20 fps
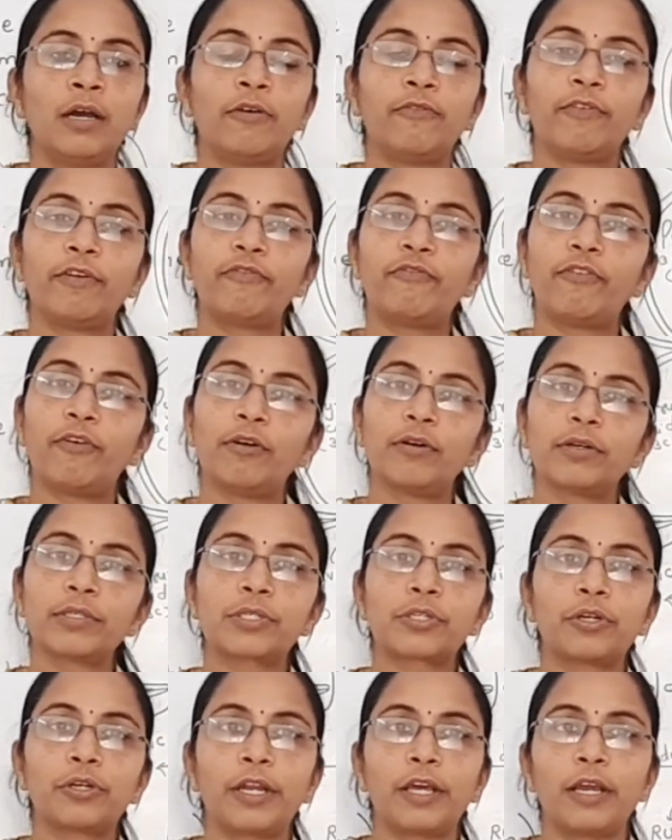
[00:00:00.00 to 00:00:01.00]
We first
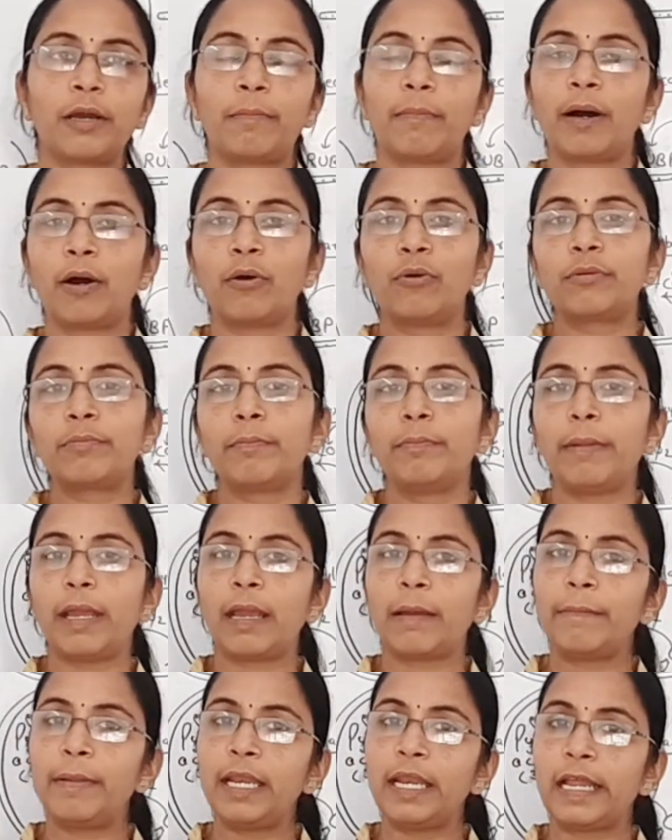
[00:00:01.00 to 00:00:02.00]
study about,
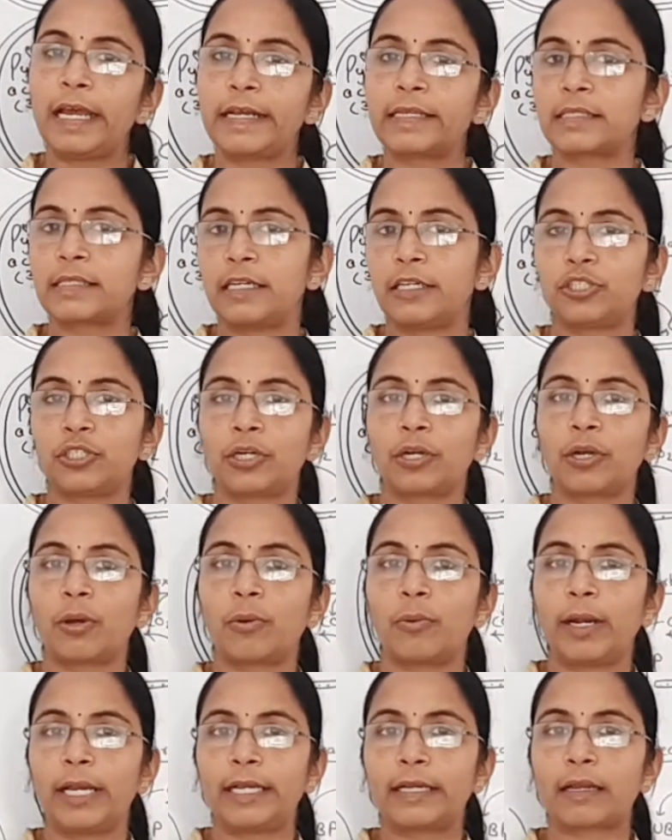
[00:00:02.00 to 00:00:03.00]
maybe next session
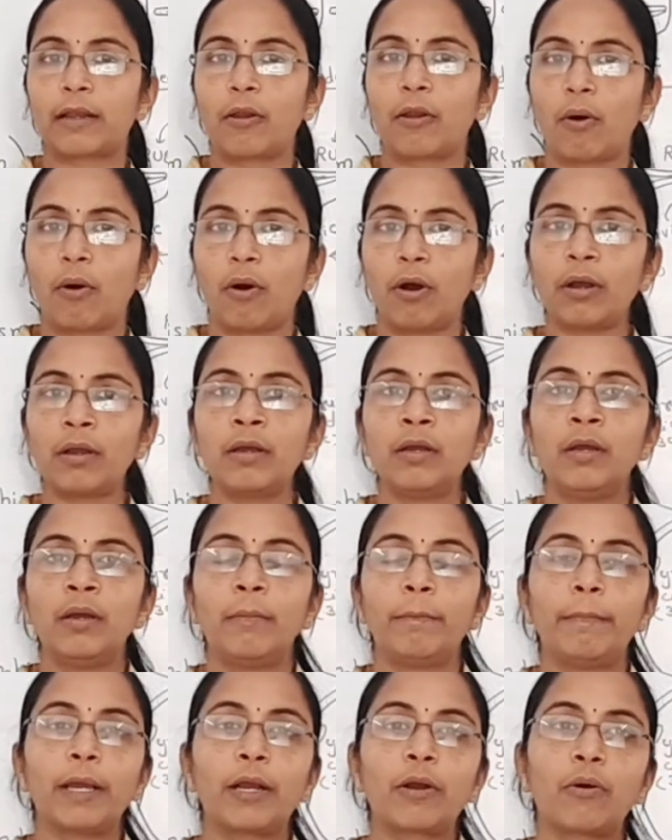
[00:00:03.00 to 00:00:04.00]
quite
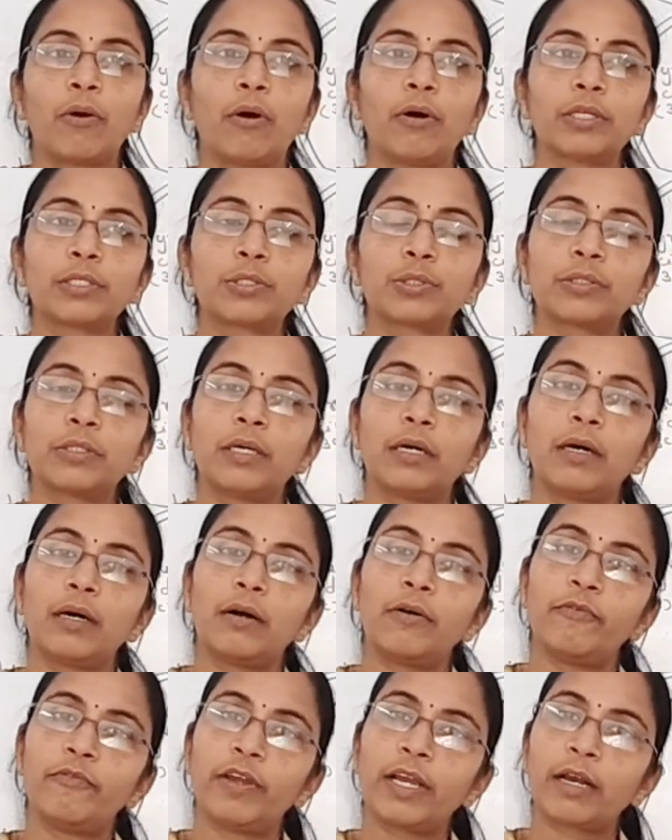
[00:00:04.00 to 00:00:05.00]
long, because
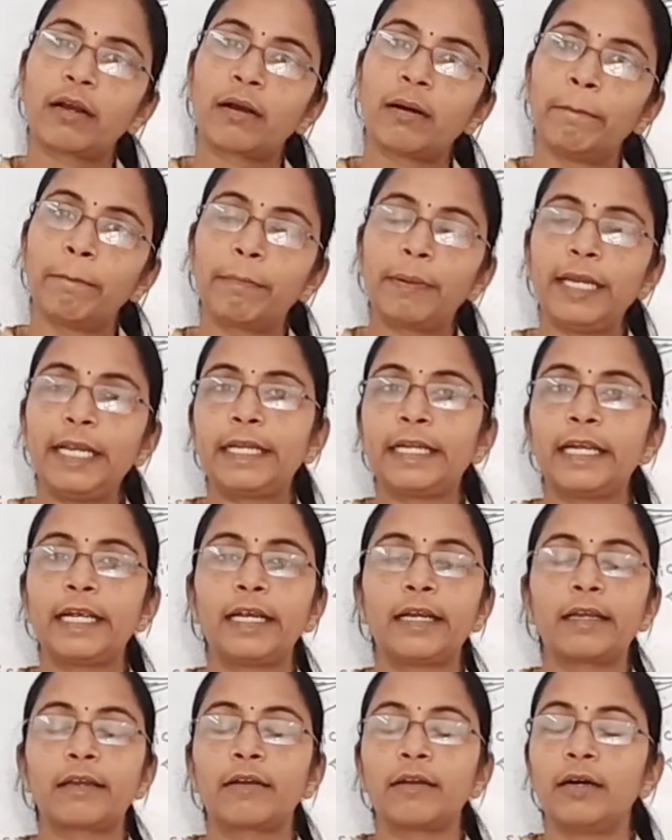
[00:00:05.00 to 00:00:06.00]
we
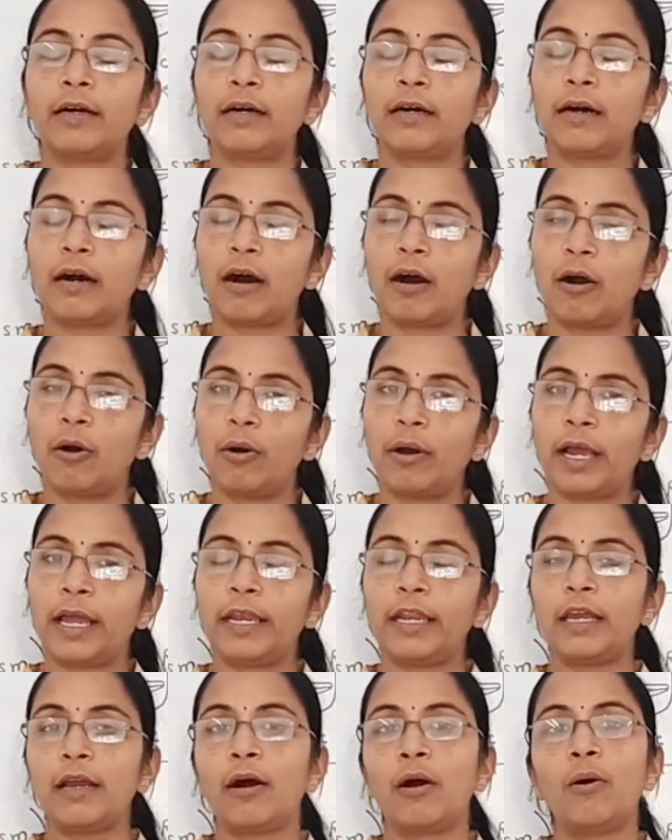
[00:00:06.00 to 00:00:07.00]
completed
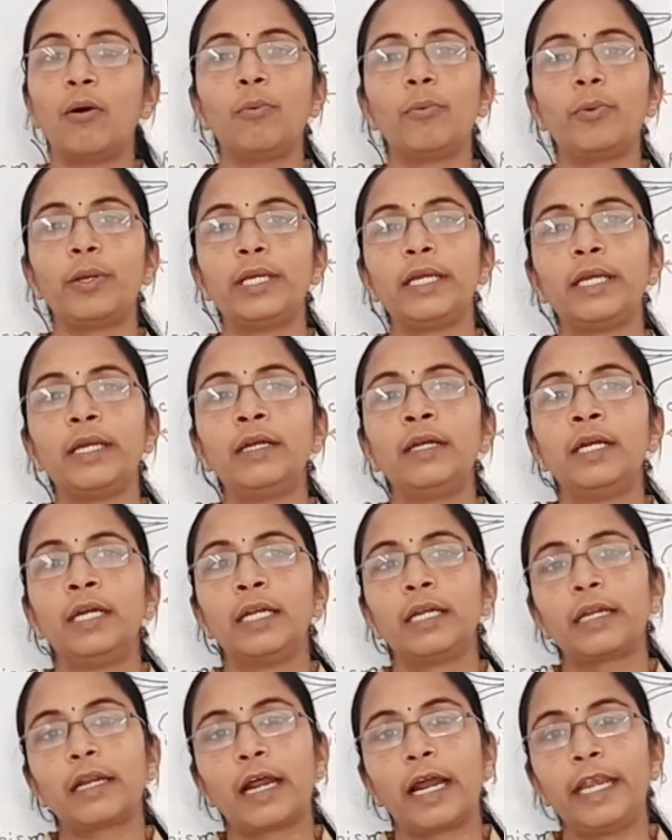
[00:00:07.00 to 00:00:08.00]
anyhow we
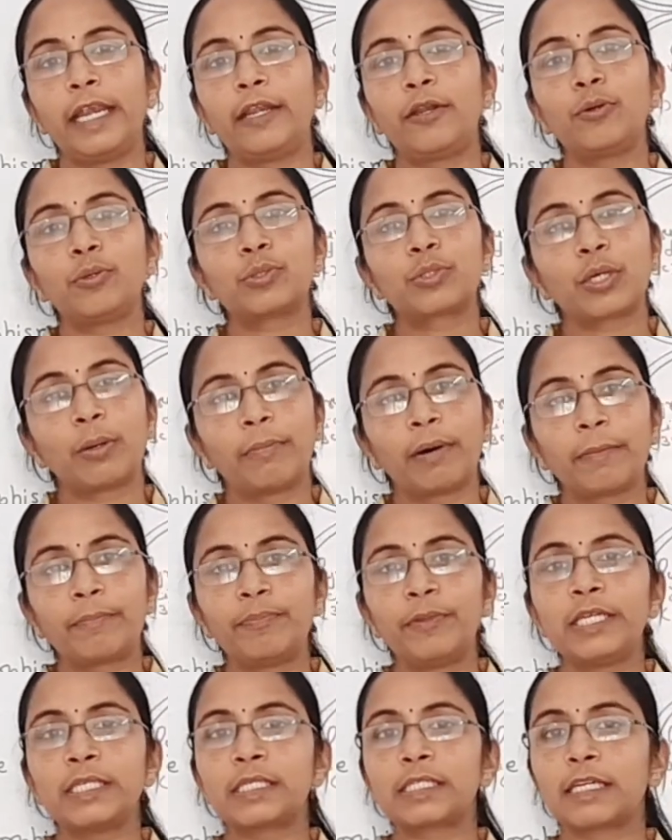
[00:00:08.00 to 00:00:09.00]
try to sum
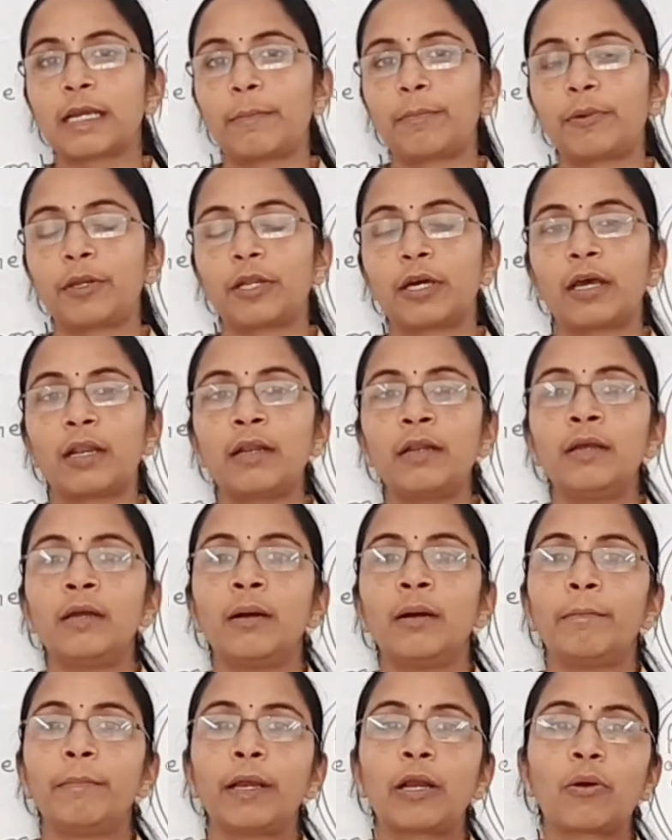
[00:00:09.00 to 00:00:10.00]
up this
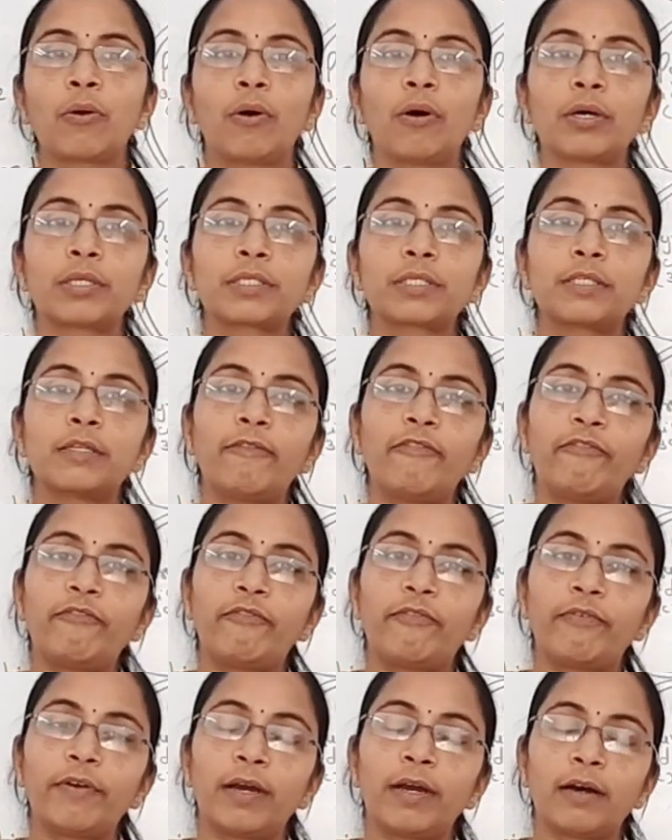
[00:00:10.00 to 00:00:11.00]
chapter, because
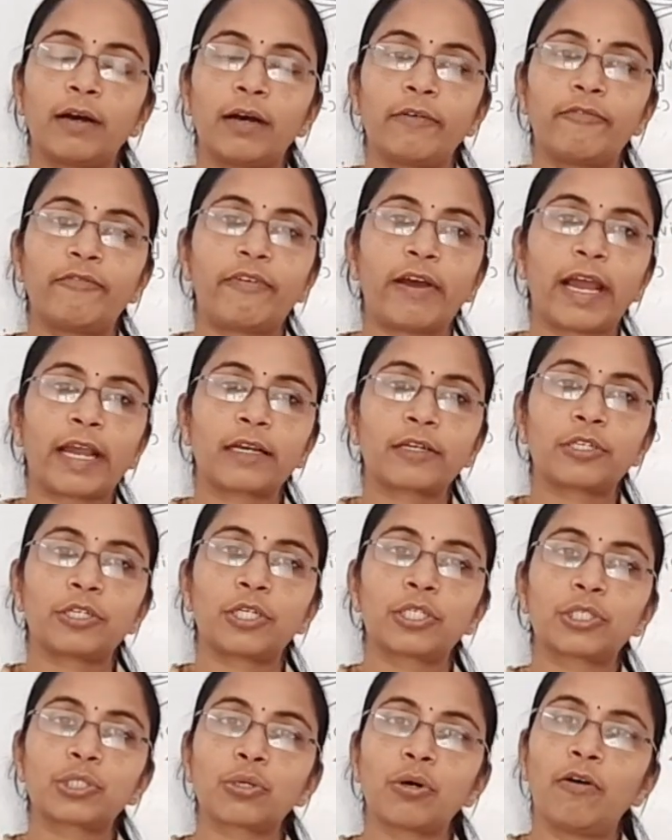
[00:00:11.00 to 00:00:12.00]
the
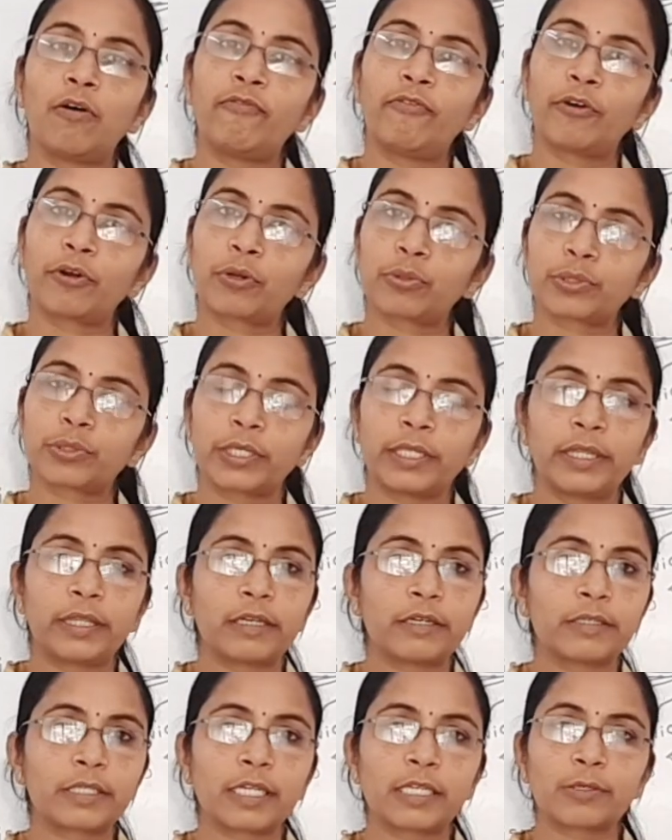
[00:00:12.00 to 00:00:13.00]
factors of
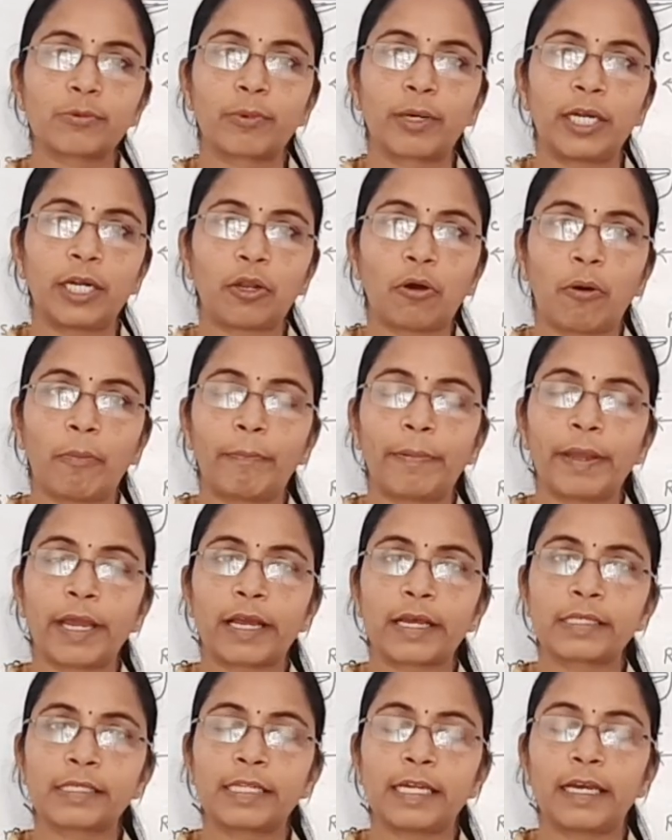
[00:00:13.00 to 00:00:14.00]
photosynthesis one topic
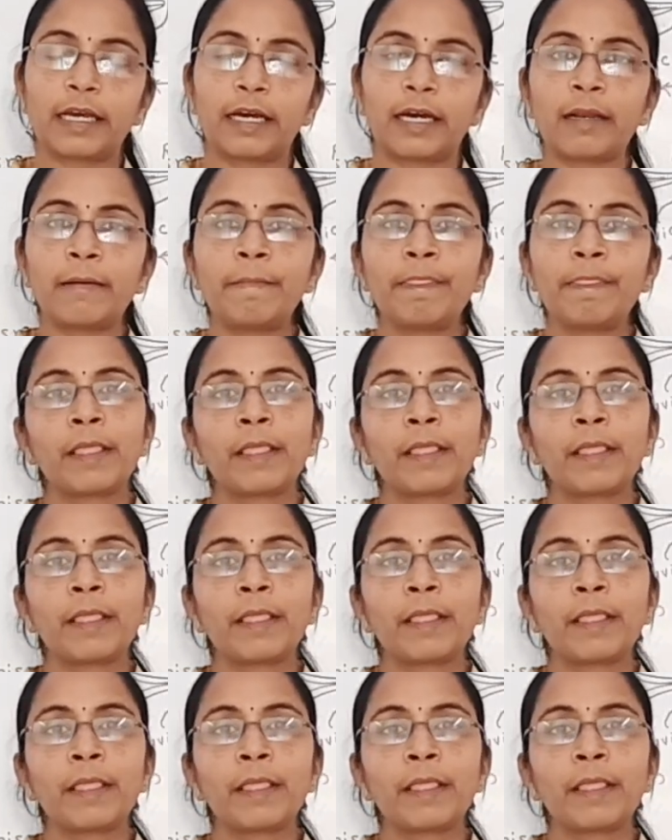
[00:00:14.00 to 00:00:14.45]
is there,